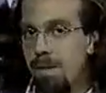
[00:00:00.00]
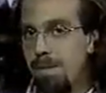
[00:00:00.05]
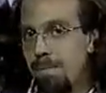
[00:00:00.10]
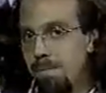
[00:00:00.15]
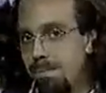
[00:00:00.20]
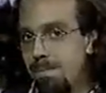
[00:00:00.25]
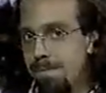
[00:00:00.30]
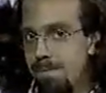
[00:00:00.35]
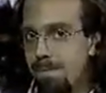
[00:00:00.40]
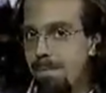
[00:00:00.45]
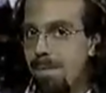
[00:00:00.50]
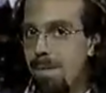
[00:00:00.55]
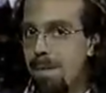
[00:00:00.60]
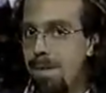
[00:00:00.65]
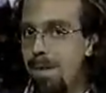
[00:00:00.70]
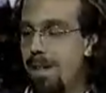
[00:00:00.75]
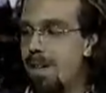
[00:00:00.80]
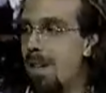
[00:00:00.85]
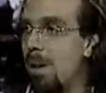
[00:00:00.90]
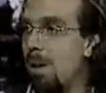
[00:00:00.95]
and
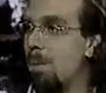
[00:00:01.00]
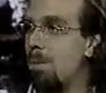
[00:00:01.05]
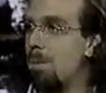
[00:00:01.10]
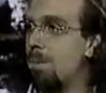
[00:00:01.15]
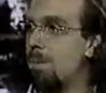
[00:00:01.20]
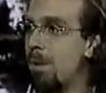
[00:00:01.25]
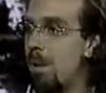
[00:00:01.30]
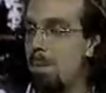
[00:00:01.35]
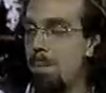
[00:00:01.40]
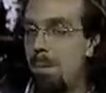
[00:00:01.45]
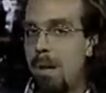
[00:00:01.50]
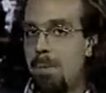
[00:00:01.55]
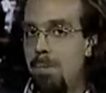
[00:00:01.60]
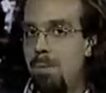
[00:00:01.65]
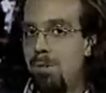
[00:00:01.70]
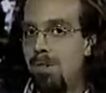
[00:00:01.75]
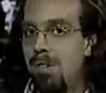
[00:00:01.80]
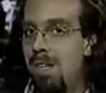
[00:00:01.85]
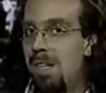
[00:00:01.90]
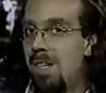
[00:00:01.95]
the plot
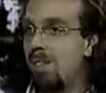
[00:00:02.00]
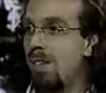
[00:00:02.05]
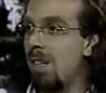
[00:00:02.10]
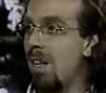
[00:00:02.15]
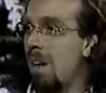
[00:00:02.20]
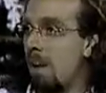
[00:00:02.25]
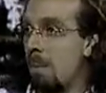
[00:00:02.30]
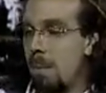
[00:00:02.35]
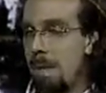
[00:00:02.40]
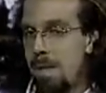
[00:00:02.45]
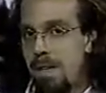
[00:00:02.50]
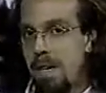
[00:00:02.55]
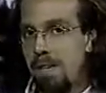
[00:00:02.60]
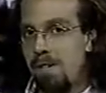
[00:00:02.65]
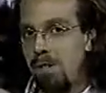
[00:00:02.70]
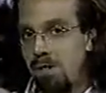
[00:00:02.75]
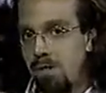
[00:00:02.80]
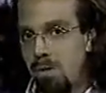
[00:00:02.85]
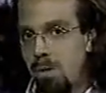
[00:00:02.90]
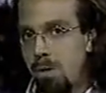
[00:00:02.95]
proceeds. But
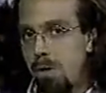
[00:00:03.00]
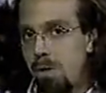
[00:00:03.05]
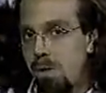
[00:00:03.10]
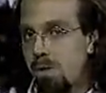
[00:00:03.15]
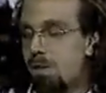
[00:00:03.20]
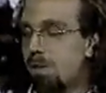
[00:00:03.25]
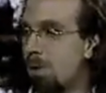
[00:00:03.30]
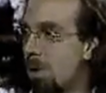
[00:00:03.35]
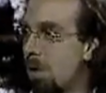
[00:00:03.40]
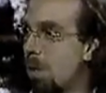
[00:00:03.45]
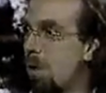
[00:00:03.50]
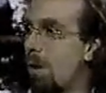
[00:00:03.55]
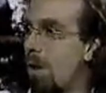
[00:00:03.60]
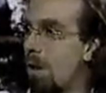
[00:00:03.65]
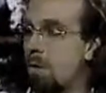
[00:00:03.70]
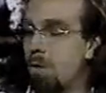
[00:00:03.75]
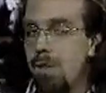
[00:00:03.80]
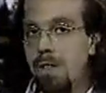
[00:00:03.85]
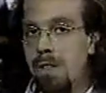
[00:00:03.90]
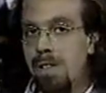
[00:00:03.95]
that's a sort of story of
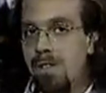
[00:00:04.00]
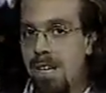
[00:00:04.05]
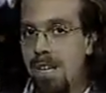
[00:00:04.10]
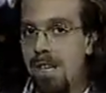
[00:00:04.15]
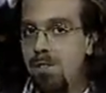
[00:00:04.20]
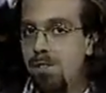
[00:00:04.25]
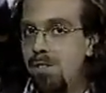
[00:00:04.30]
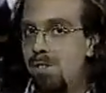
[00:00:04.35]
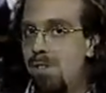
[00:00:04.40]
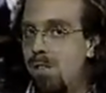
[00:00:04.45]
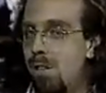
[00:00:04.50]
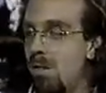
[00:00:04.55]
artificial intelligence,